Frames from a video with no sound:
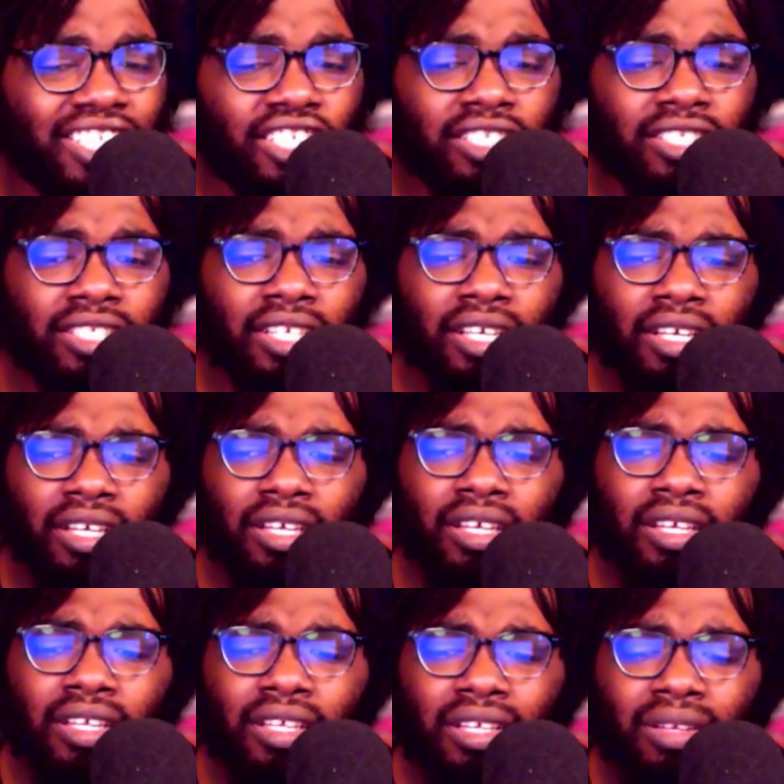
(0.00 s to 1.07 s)
Jesus.
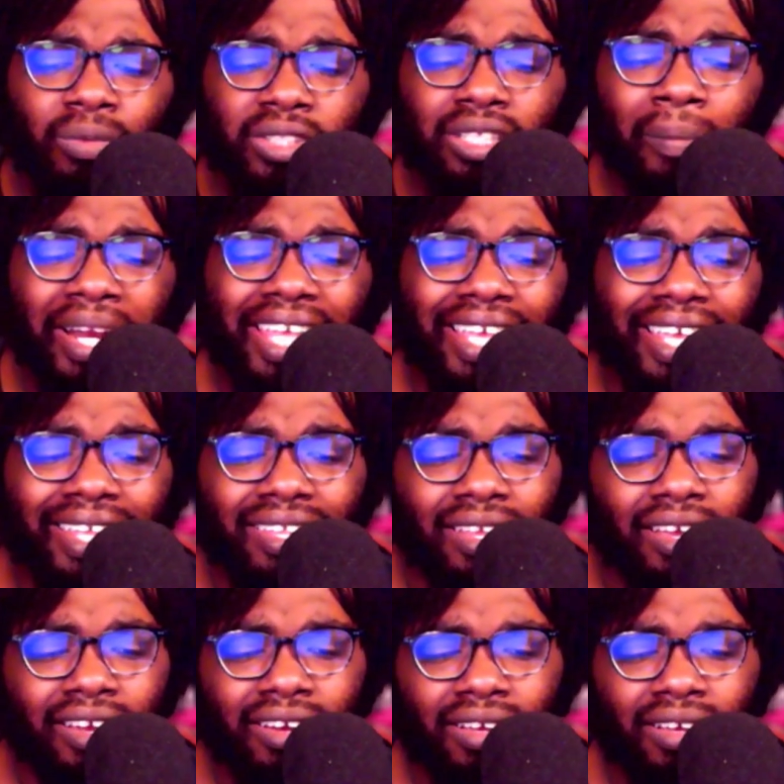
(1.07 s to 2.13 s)
Was somebody in there?